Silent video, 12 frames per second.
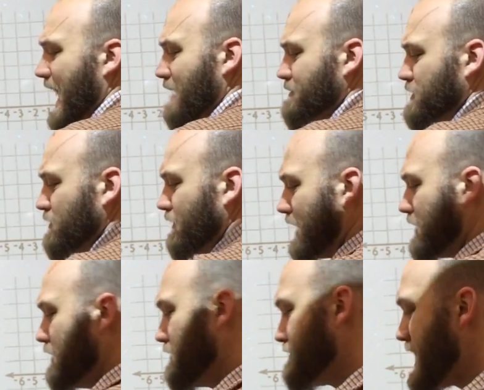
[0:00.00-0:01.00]
Absolute
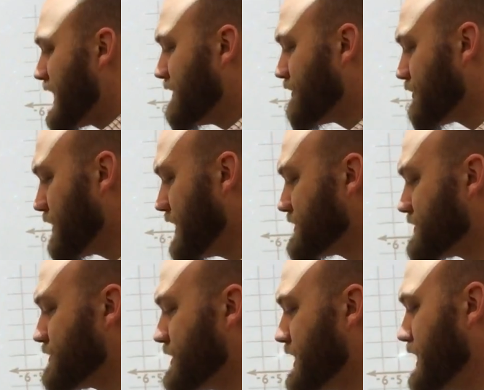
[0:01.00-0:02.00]
value of -3
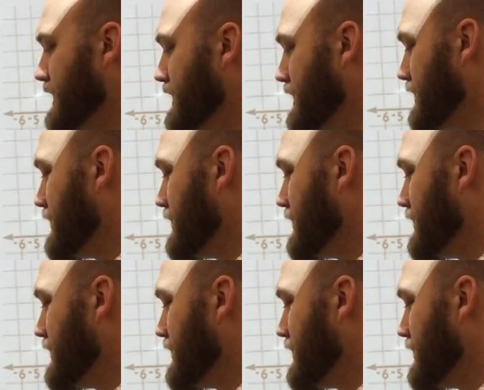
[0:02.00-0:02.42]
is 3,